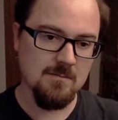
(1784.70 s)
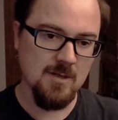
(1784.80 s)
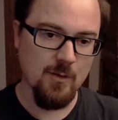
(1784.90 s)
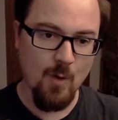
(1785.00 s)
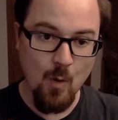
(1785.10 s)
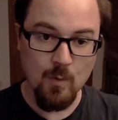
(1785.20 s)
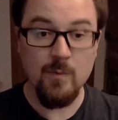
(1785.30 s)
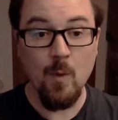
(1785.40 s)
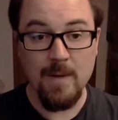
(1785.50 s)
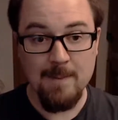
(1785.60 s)
Holy
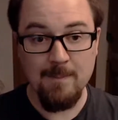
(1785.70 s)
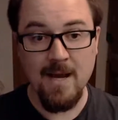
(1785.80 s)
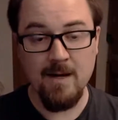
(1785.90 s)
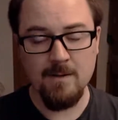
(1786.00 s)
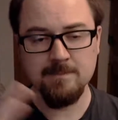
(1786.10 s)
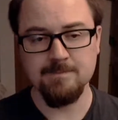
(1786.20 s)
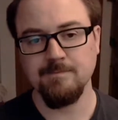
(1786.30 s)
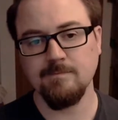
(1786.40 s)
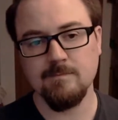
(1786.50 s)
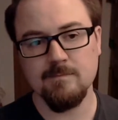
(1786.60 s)
Roman Empire,
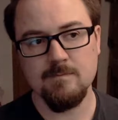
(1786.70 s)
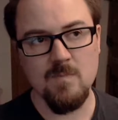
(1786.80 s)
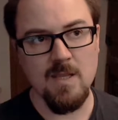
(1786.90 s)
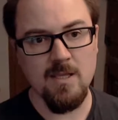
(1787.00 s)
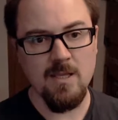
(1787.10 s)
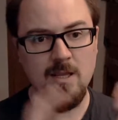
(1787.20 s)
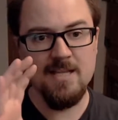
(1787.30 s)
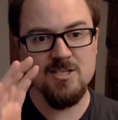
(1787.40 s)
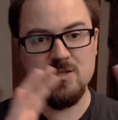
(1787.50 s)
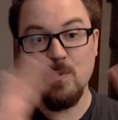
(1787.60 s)

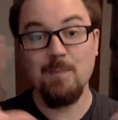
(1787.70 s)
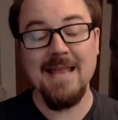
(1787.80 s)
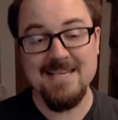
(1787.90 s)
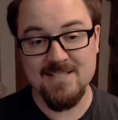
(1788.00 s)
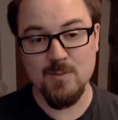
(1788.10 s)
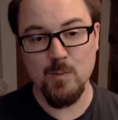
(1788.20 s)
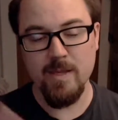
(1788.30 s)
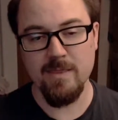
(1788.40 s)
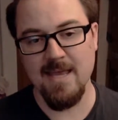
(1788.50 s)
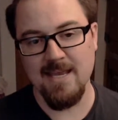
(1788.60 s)
it's just replaced
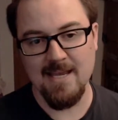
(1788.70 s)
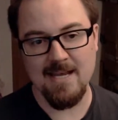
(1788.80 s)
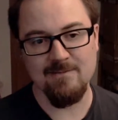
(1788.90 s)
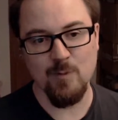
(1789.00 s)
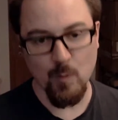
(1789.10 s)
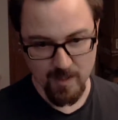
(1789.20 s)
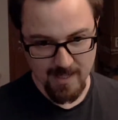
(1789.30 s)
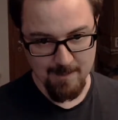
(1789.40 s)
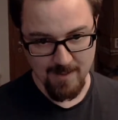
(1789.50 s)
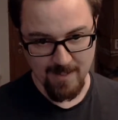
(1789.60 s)
with a kind of Nordic
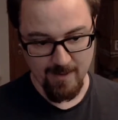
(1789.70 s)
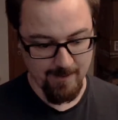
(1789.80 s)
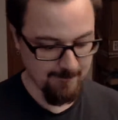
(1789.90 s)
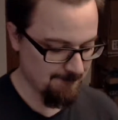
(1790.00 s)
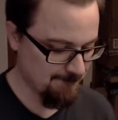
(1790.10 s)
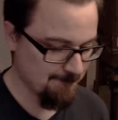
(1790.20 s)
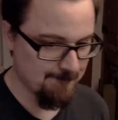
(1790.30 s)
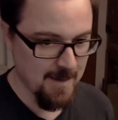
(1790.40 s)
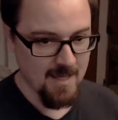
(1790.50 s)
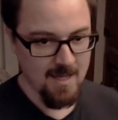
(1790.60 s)
empire.
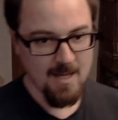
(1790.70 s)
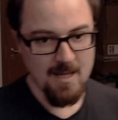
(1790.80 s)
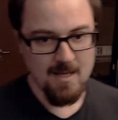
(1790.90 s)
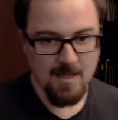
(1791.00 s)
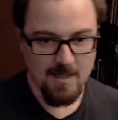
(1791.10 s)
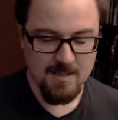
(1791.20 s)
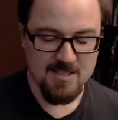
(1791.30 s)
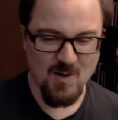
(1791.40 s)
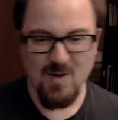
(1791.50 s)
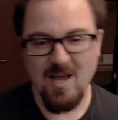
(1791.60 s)

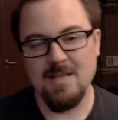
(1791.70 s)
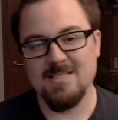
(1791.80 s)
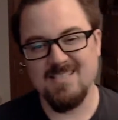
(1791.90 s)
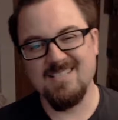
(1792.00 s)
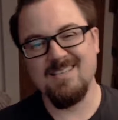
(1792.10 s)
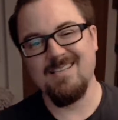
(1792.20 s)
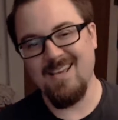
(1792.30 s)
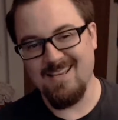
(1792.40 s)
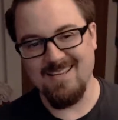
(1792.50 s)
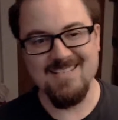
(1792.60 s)
So it's
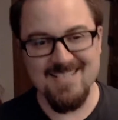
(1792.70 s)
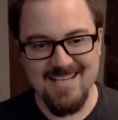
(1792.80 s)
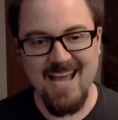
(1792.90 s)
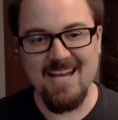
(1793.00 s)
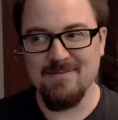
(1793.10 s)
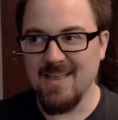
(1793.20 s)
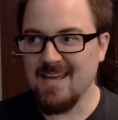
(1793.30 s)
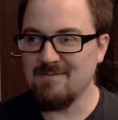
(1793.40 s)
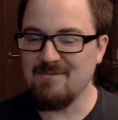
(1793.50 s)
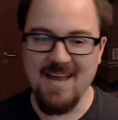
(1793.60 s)
just kind of
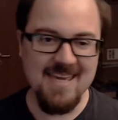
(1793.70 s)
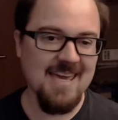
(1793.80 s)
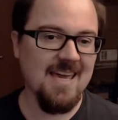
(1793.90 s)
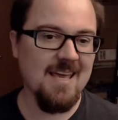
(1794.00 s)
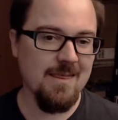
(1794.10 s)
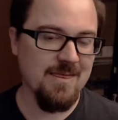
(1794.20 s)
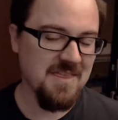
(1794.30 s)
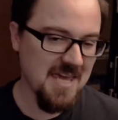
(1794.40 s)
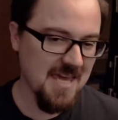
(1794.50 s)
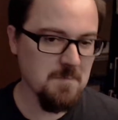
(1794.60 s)
like Viking
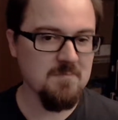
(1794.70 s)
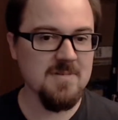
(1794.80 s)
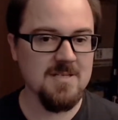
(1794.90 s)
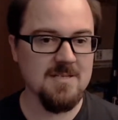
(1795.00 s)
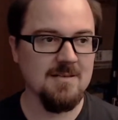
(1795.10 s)
themed